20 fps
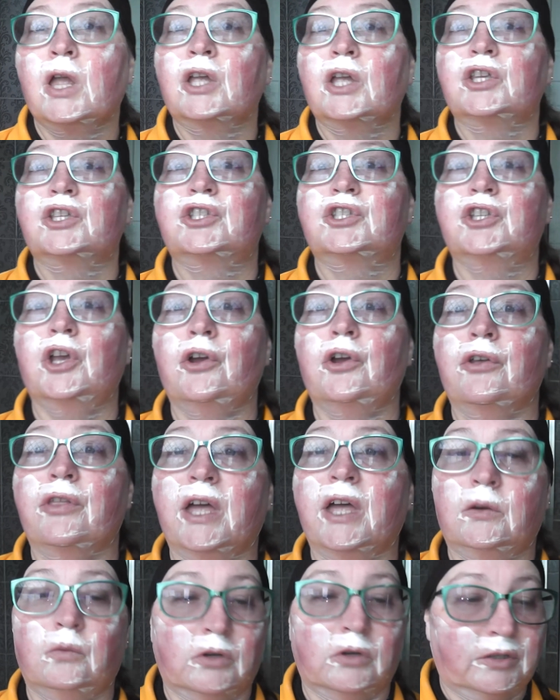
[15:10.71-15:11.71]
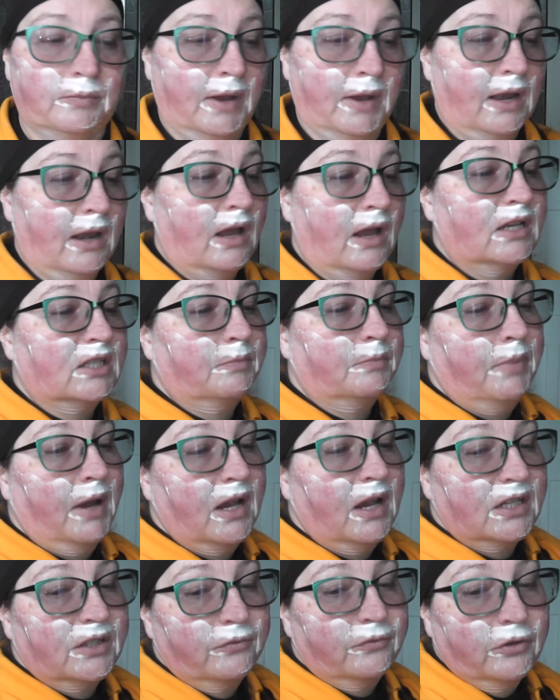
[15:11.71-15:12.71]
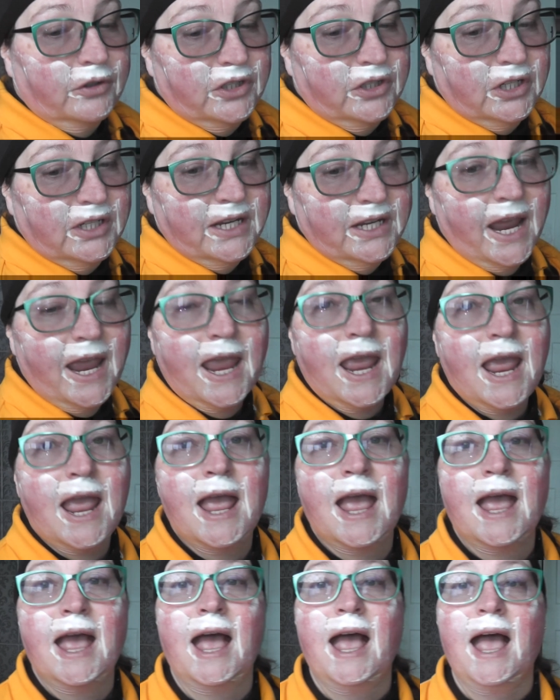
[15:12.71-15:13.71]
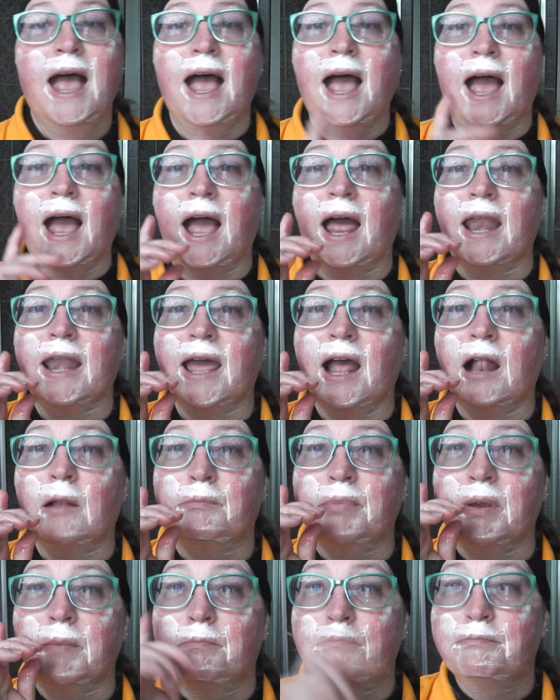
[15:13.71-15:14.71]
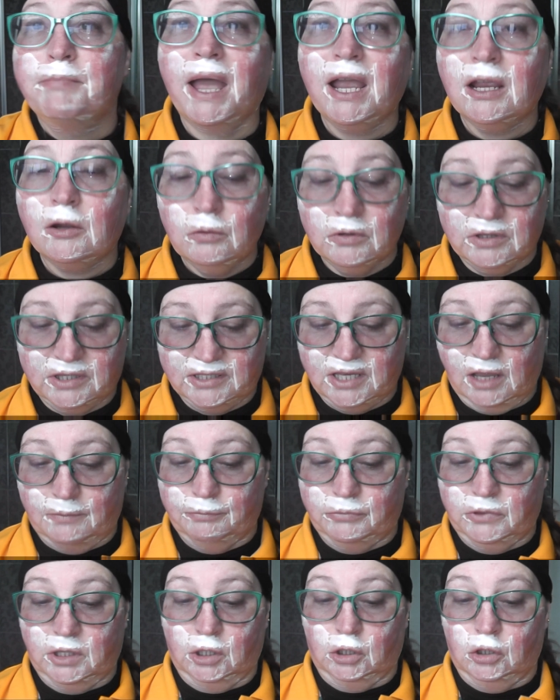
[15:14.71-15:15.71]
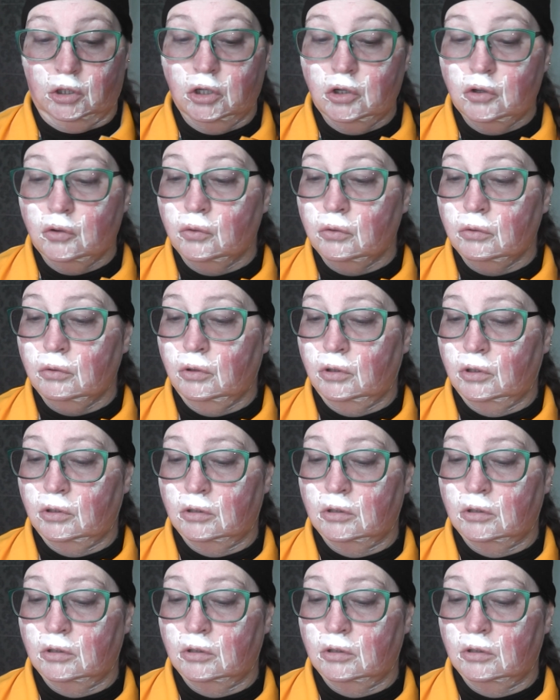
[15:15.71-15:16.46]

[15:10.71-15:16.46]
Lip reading: So that was my last pass for today, and I'll be back with something new